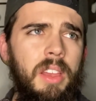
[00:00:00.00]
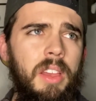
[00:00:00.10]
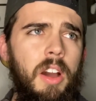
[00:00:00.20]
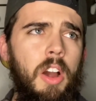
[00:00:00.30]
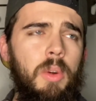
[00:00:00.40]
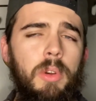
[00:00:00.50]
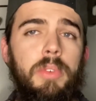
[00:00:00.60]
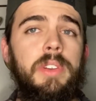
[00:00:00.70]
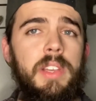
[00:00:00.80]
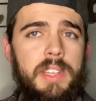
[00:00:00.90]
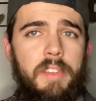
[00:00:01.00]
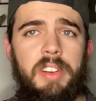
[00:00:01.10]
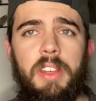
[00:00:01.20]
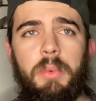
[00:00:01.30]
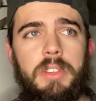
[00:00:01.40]
Our road does have an
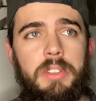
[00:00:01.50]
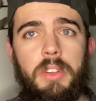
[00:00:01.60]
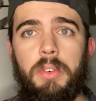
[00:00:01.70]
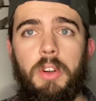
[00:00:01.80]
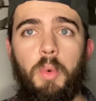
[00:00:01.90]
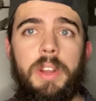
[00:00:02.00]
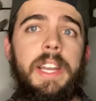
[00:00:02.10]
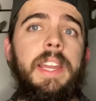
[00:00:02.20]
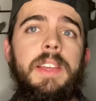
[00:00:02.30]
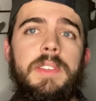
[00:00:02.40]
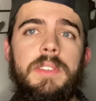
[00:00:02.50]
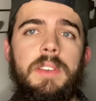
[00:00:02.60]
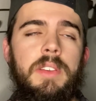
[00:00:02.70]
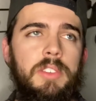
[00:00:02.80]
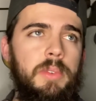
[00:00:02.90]
end, we just don't know when it is.
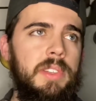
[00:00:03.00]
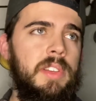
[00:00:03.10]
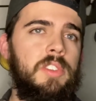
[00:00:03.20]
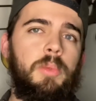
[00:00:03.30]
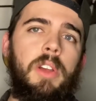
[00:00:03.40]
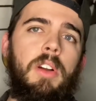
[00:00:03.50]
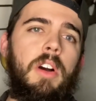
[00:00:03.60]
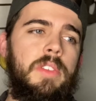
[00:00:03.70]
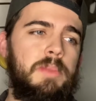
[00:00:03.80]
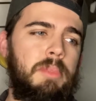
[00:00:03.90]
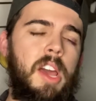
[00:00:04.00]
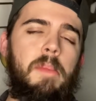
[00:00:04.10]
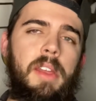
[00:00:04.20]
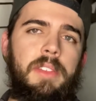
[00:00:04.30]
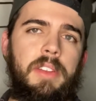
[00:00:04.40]
So in a sense, we are all this blind
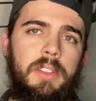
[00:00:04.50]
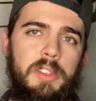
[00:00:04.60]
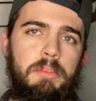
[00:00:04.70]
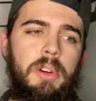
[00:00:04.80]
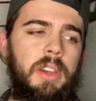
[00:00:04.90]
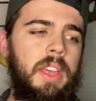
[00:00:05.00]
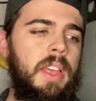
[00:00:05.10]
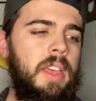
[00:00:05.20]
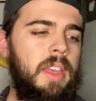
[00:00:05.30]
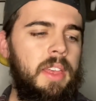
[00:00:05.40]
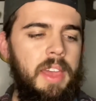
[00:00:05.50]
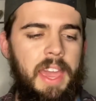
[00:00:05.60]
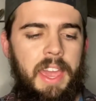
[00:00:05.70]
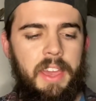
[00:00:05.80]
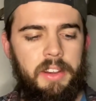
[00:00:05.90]
man at the end of this book.
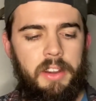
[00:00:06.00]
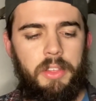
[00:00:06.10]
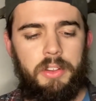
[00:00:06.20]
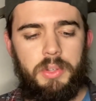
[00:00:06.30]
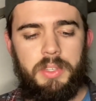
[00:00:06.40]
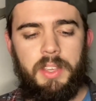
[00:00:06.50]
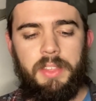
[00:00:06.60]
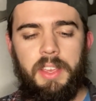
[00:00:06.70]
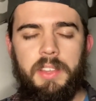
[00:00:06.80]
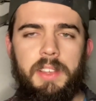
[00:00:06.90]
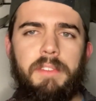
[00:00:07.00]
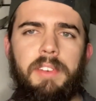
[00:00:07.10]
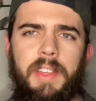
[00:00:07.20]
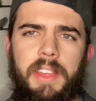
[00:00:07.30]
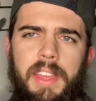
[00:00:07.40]
And another interesting thing is I feel
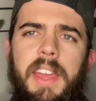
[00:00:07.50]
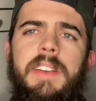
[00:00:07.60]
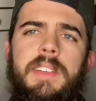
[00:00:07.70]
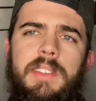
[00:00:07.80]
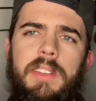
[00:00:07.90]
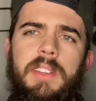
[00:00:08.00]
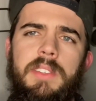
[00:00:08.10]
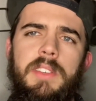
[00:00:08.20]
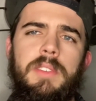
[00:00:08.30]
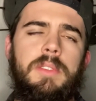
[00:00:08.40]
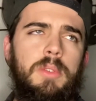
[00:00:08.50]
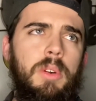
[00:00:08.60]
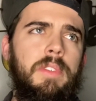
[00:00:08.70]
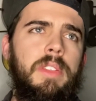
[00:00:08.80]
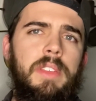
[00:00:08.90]
like that ending sentence is sort
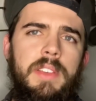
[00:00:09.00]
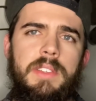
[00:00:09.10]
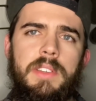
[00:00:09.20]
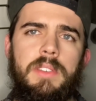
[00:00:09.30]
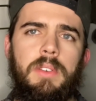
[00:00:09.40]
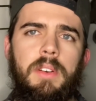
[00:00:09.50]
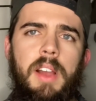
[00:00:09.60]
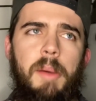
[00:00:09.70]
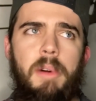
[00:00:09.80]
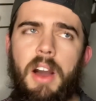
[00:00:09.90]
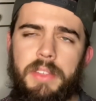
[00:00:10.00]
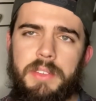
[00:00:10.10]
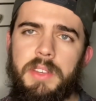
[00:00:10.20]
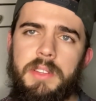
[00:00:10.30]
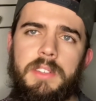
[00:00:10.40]
of a thesis or a
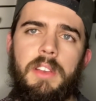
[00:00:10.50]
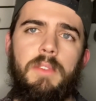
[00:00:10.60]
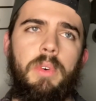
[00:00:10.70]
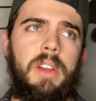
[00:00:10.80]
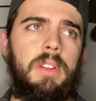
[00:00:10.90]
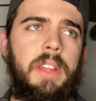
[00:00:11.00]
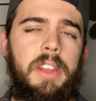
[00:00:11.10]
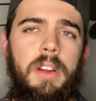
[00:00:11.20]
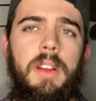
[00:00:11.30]
hypothesis of what he'll later